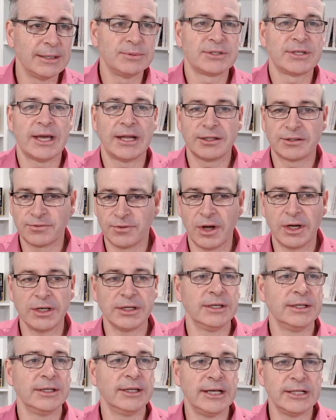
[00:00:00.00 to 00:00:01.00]
satisfying
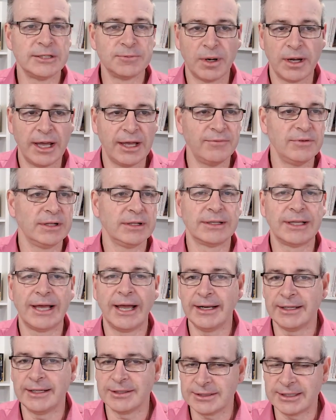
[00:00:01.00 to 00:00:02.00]
your needs by having the
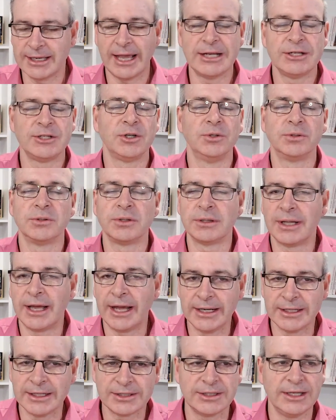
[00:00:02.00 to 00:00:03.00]
latest gadget or the
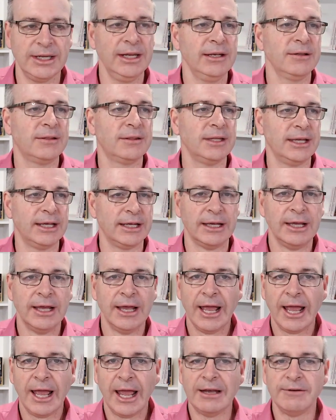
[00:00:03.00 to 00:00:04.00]
latest in thing
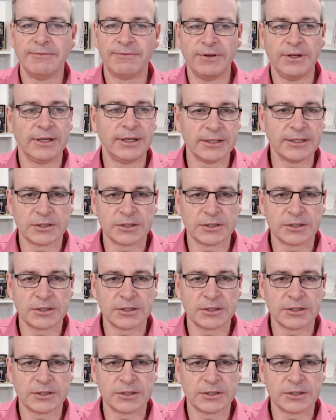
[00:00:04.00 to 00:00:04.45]
and feeling